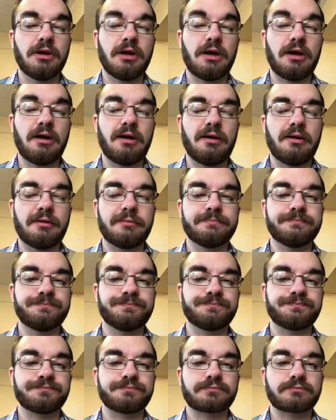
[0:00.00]

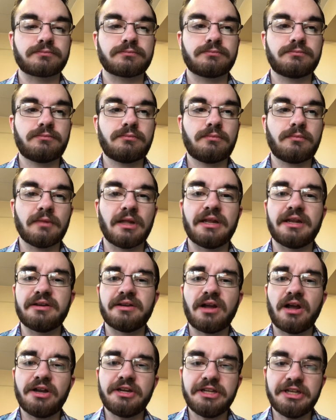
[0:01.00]
And
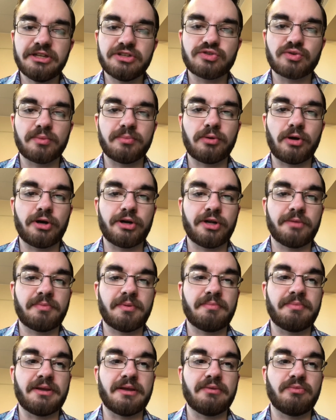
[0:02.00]
then onions were brought up
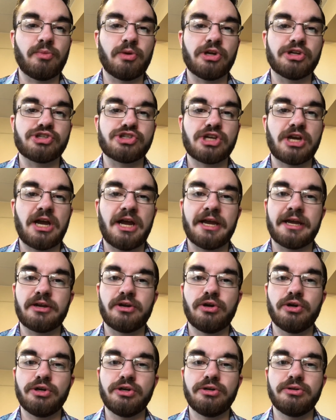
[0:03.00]
a bit, which I
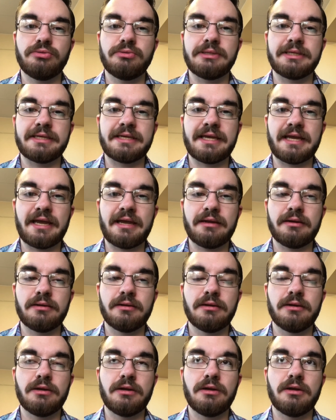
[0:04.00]
could
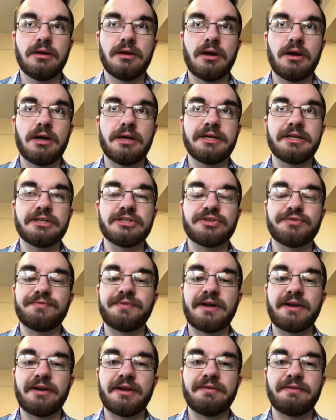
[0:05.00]
get. Onions are
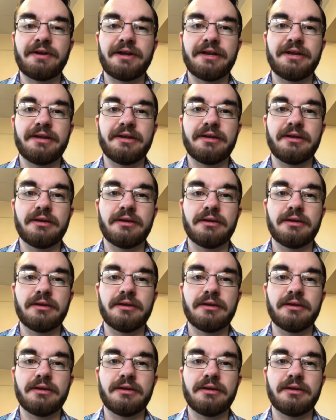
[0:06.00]
very